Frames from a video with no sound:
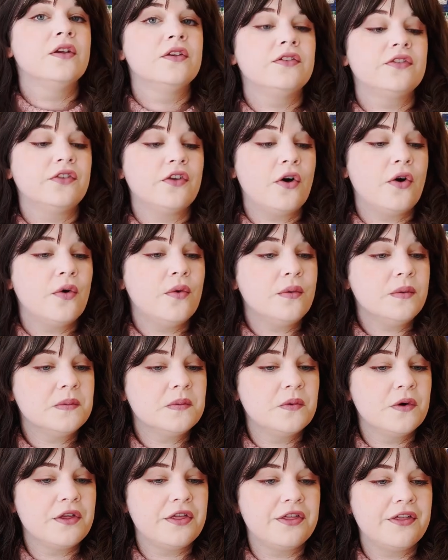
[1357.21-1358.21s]
So,
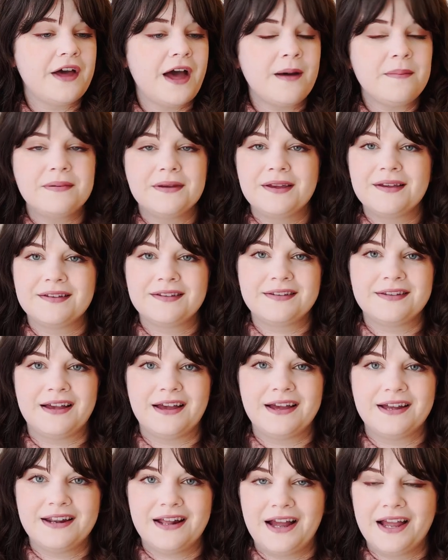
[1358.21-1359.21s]
with that being
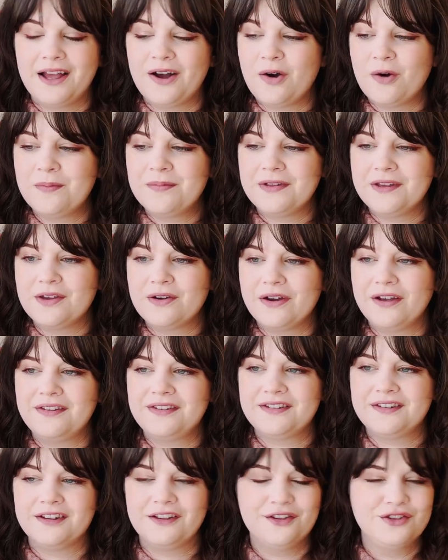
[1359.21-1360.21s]
said, I hope that you guys
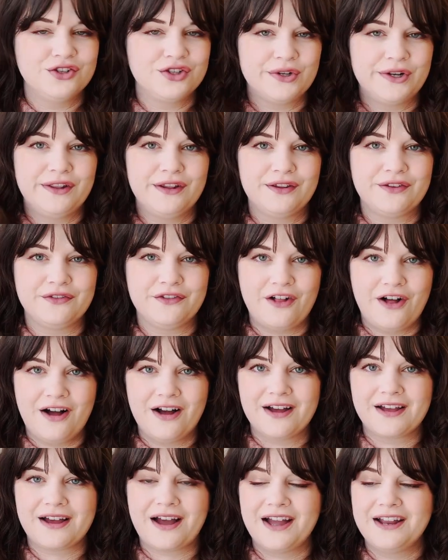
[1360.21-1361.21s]
still enjoyed this
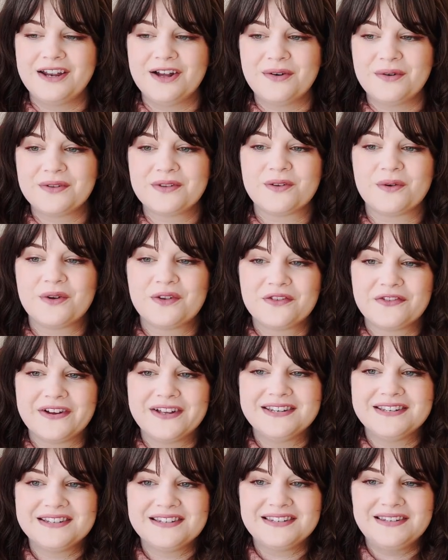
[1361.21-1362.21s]
vlog. I know it's always
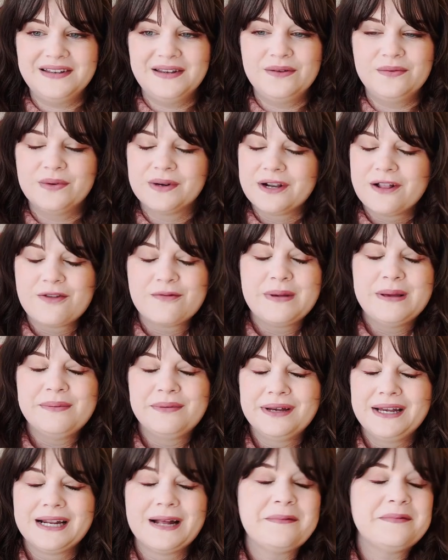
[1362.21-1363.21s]
fun to see what other
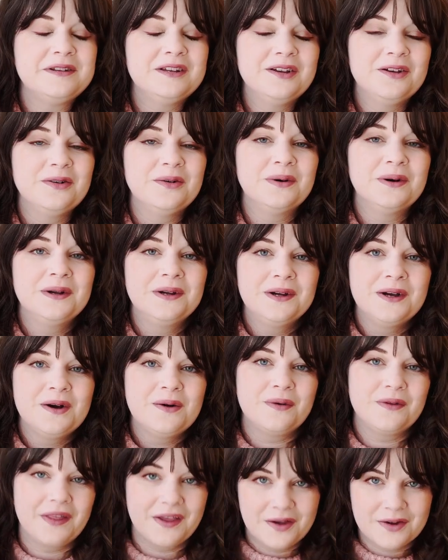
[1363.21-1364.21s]
people get up to
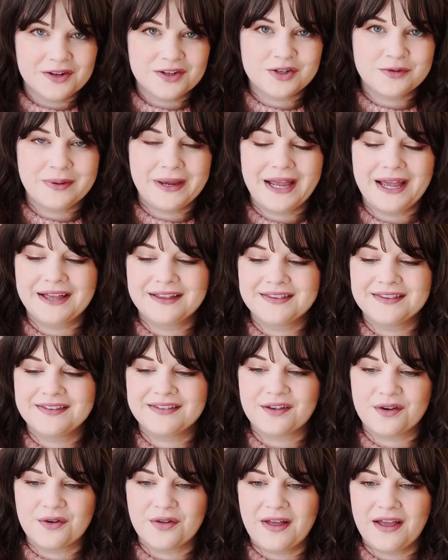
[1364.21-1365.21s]
when they go to Japan,
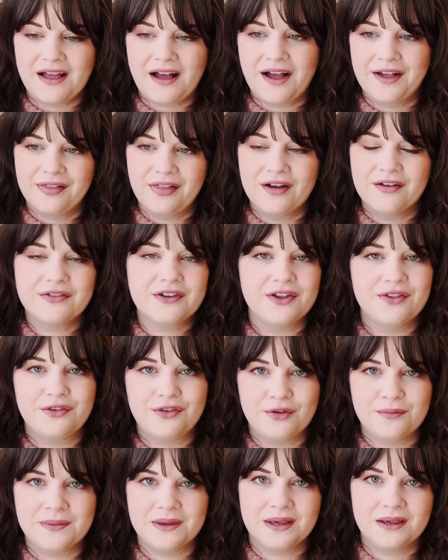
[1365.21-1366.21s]
so like I love
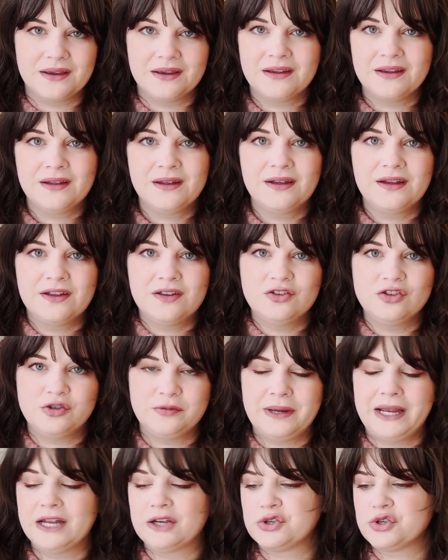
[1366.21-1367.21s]
consuming
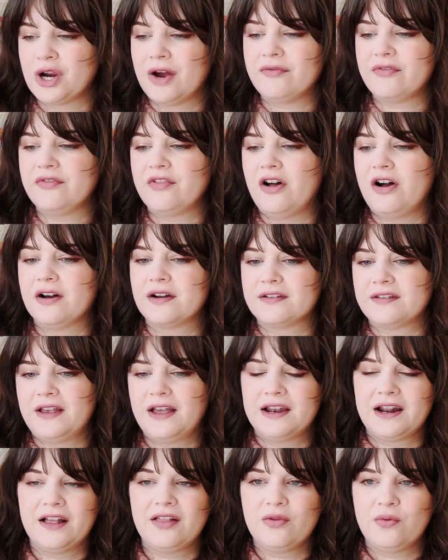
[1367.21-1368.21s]
Japan travel vlogs
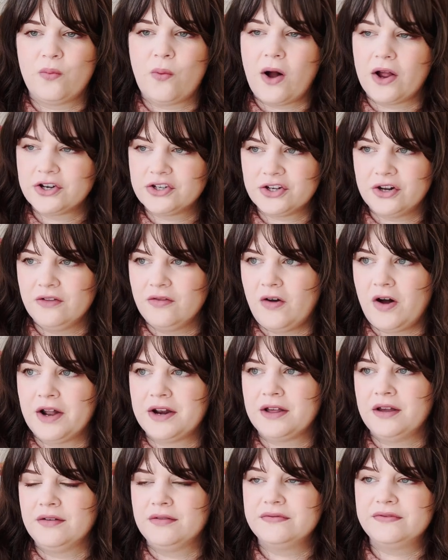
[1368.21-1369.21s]
and I watch a
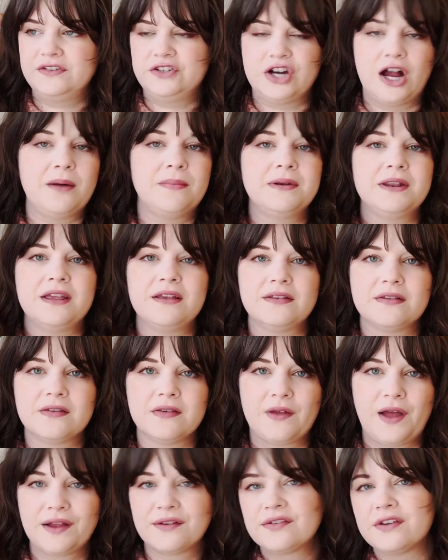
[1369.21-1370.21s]
lot of
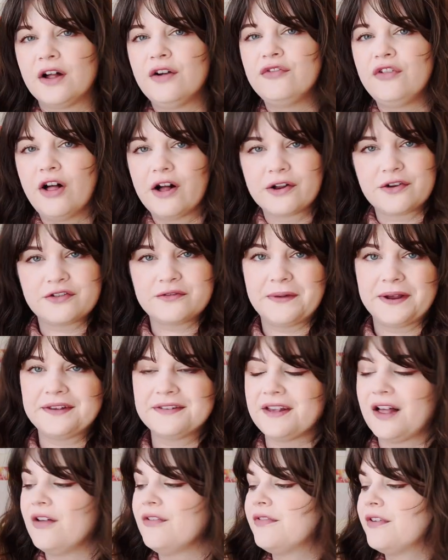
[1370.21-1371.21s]
Japanese lifestyle vloggers
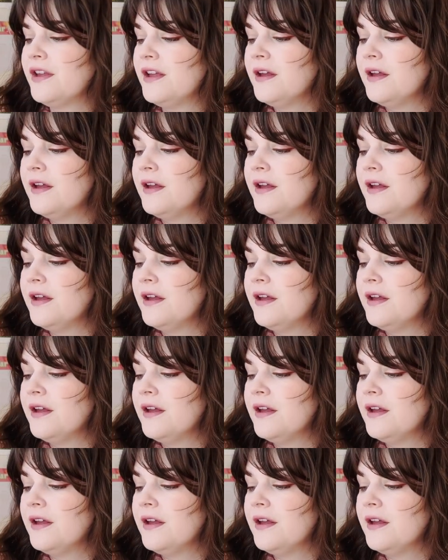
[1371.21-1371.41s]
myself.